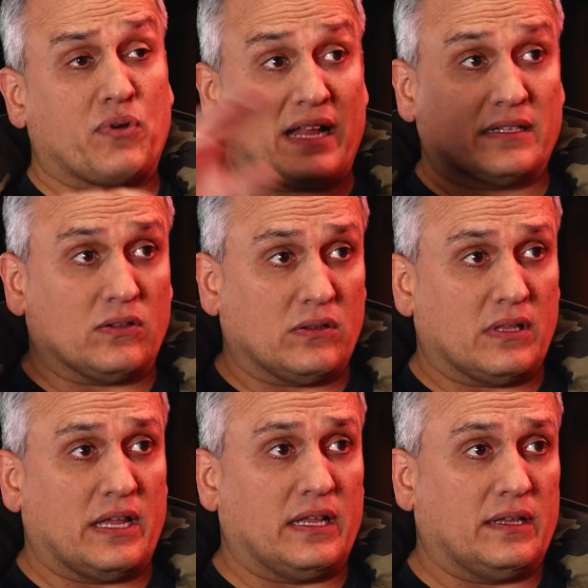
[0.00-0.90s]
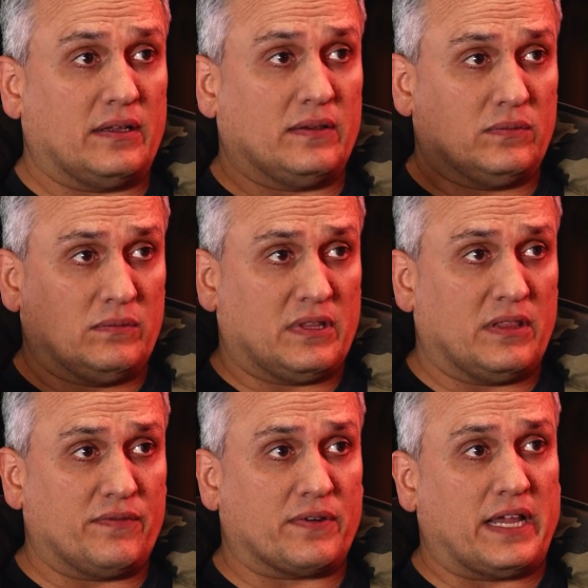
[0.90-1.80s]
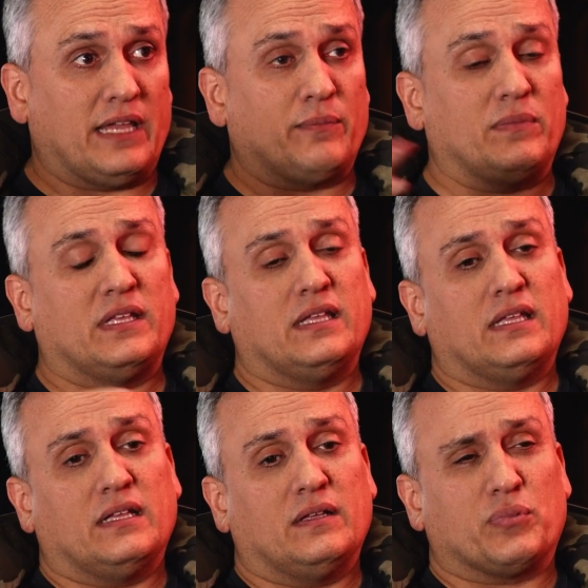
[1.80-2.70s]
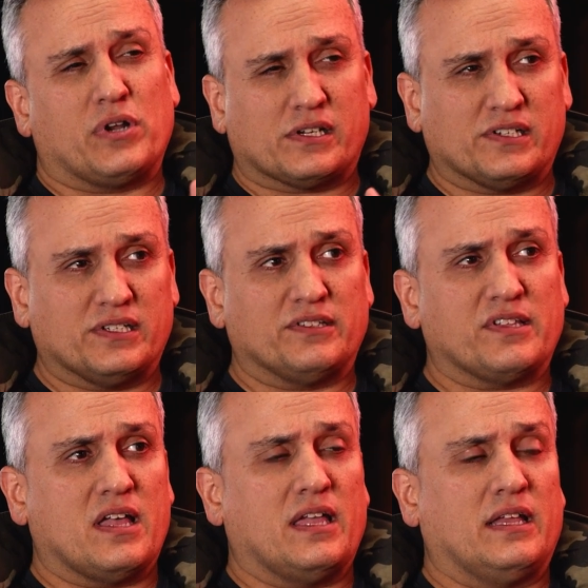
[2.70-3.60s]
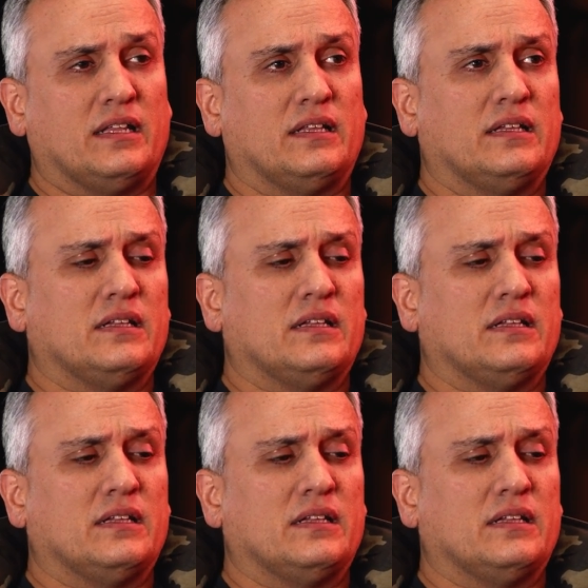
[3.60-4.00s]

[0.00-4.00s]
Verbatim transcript: practical lighting mm -hmm. within the frame, mm -hmm. production design.